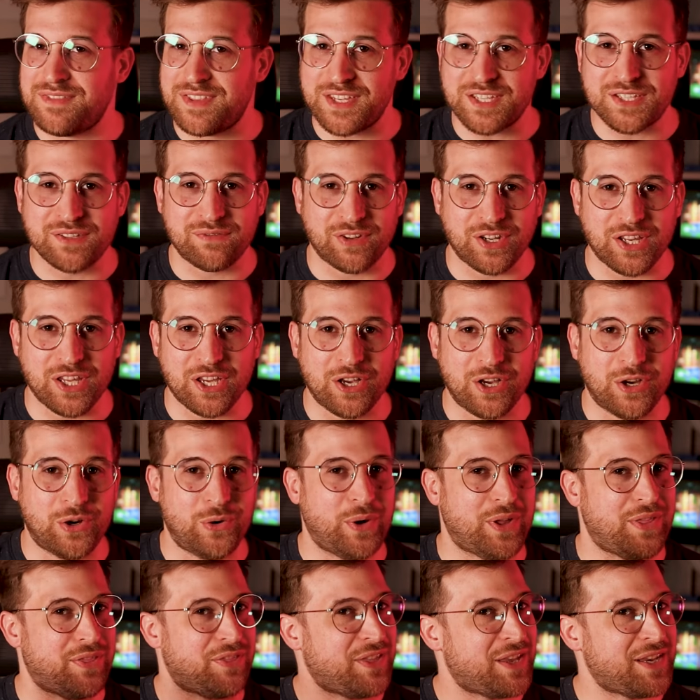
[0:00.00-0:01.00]
this
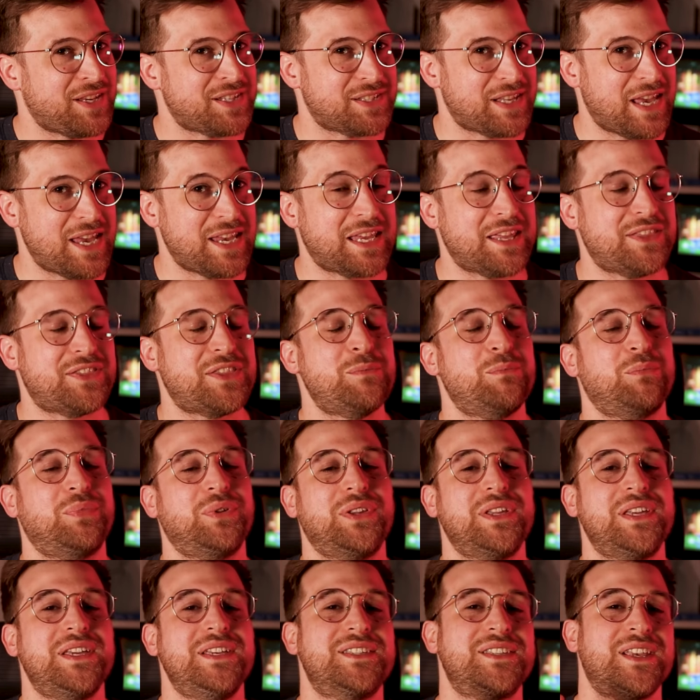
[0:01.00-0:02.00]
video and things like it, then
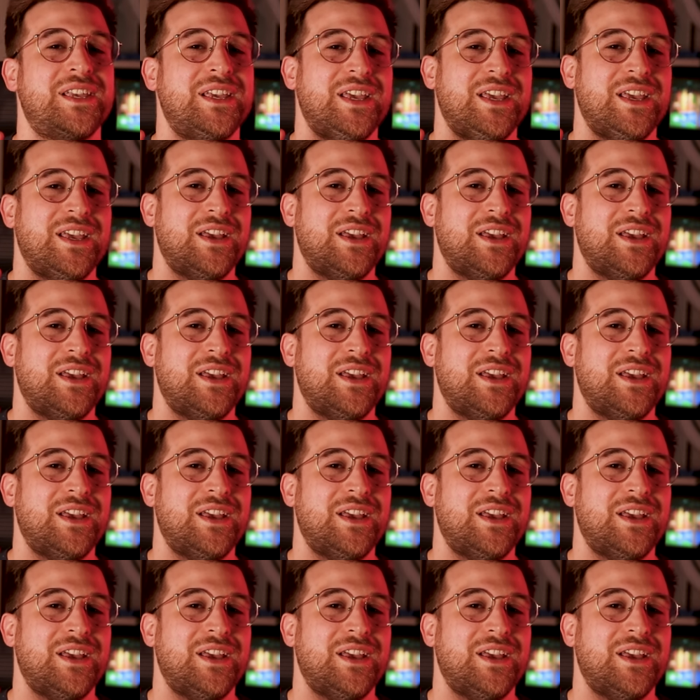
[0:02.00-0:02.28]
please,